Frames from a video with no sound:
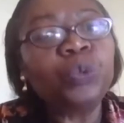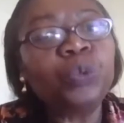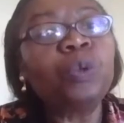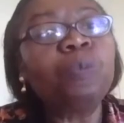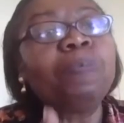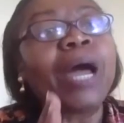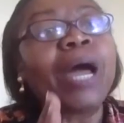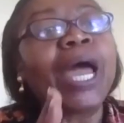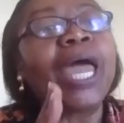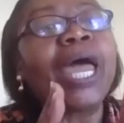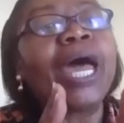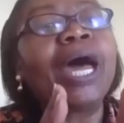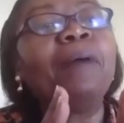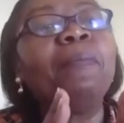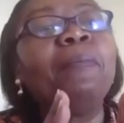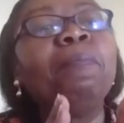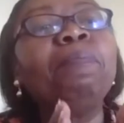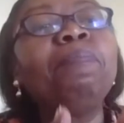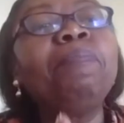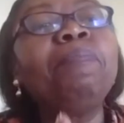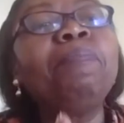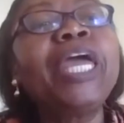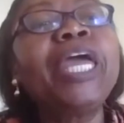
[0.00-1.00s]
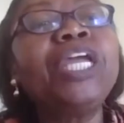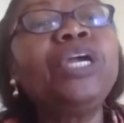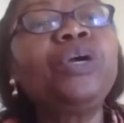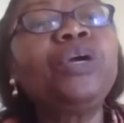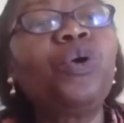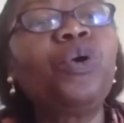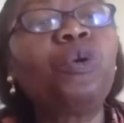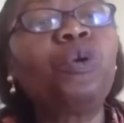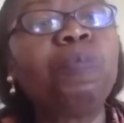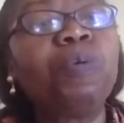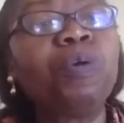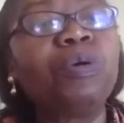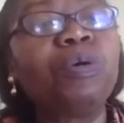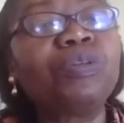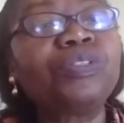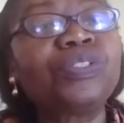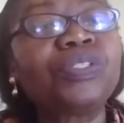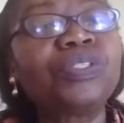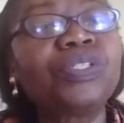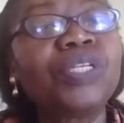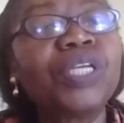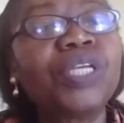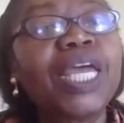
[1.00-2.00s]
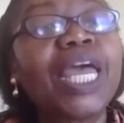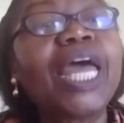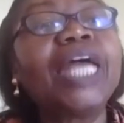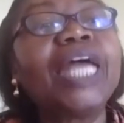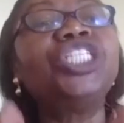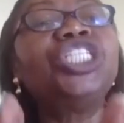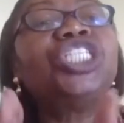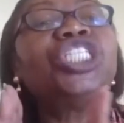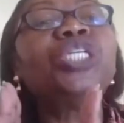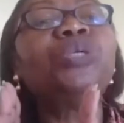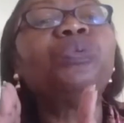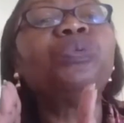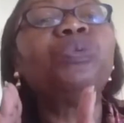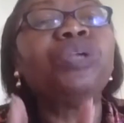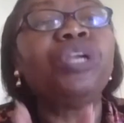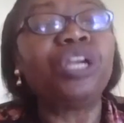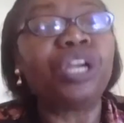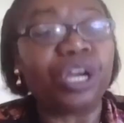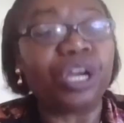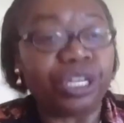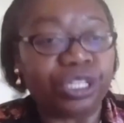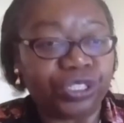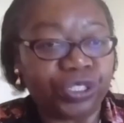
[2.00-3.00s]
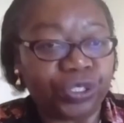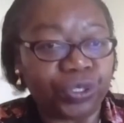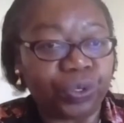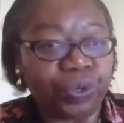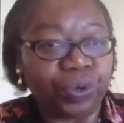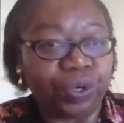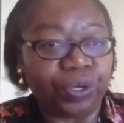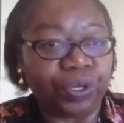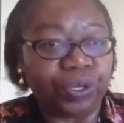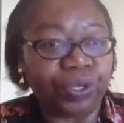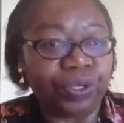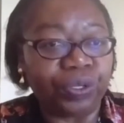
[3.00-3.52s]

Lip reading: will buy her many cookbooks and she will learn to cook.